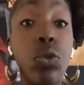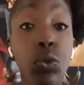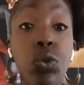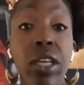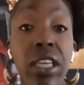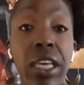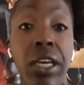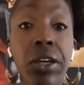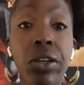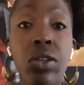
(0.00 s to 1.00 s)
through
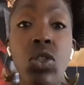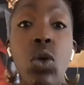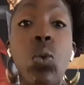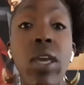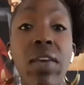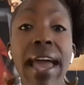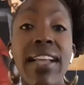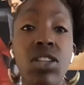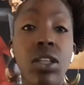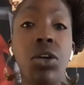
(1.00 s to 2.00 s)
the years
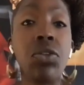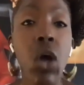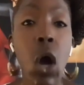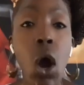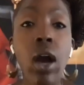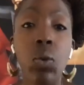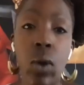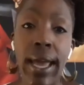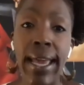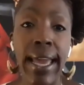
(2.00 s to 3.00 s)
we've had to learn the
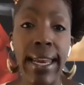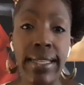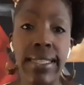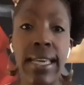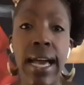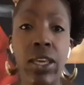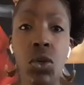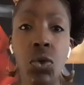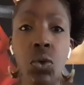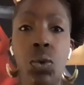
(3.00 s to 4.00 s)
hard way at
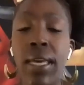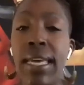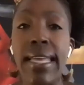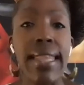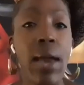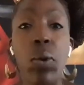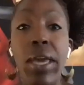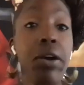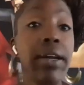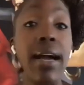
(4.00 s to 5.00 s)
SEIU
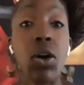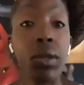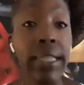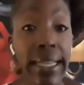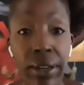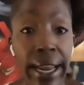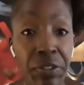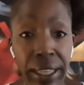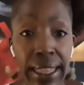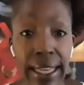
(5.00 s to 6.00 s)
that we are not going to
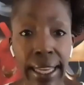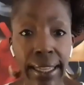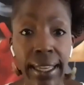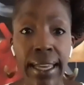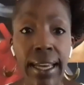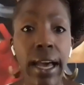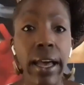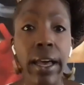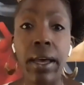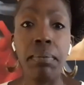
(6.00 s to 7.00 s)
lead on everything.
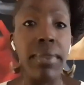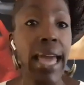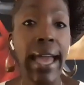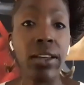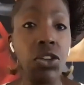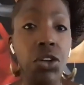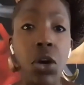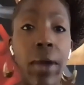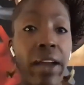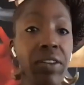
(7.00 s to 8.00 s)

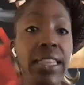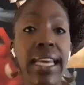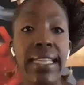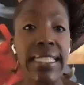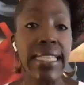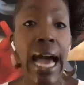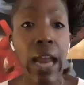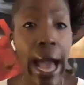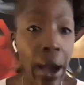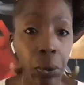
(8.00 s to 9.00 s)
That
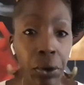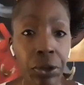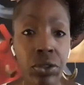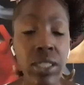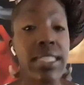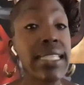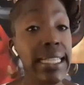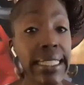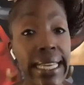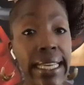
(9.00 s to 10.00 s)
everything is not
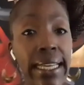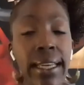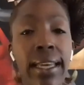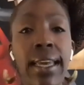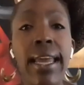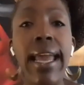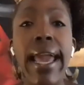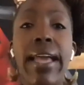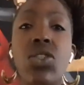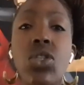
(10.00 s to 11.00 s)
ours to lead,
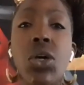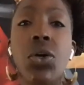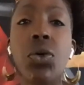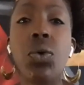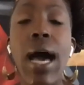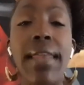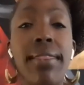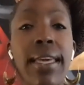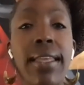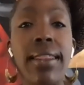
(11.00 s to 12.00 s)
and
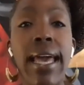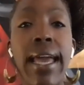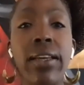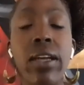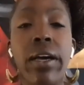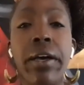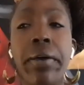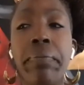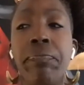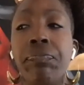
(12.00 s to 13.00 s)
so I think that